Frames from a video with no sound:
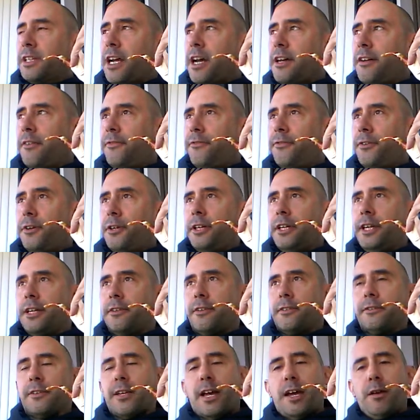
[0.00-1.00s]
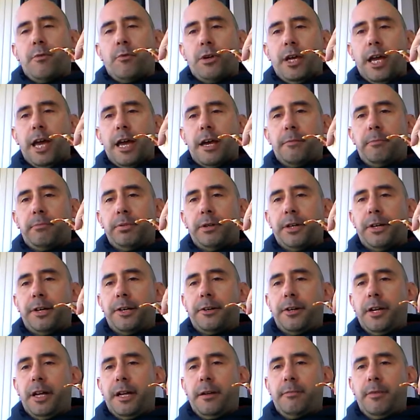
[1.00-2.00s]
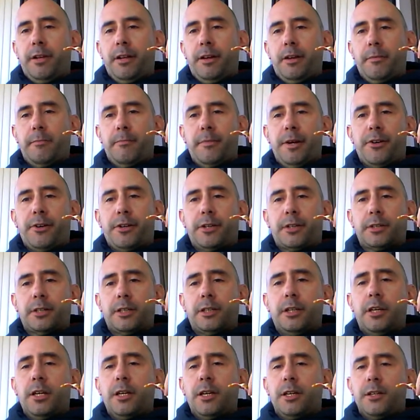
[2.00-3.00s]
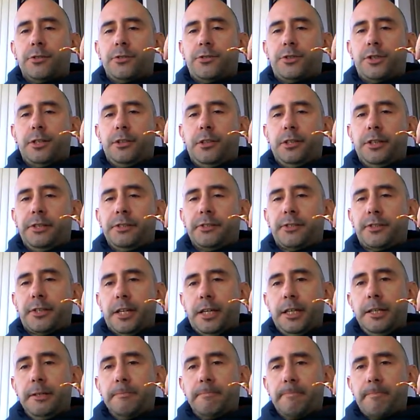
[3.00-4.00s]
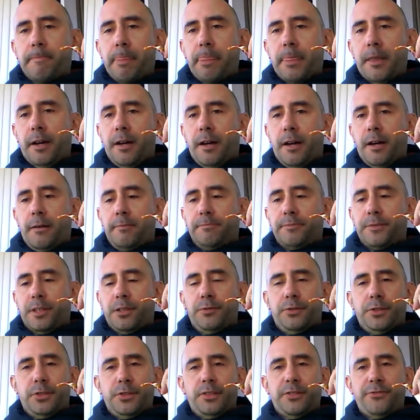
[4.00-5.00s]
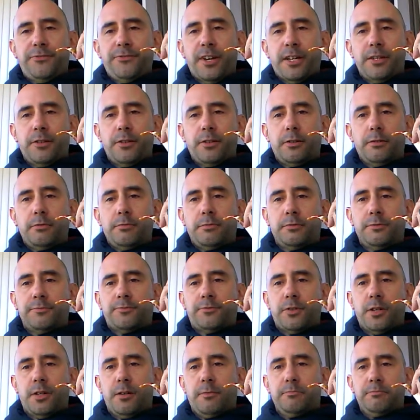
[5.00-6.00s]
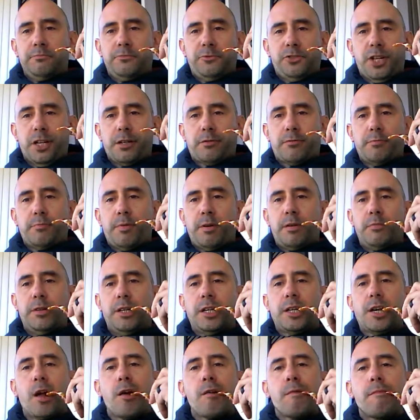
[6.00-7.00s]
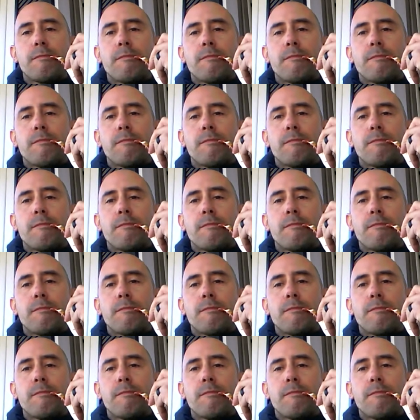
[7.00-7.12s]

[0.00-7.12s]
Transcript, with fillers: kind of funny. At the time, we had a player named uh, Marek Zidlicky. Um, he was a defender from Czech Republic.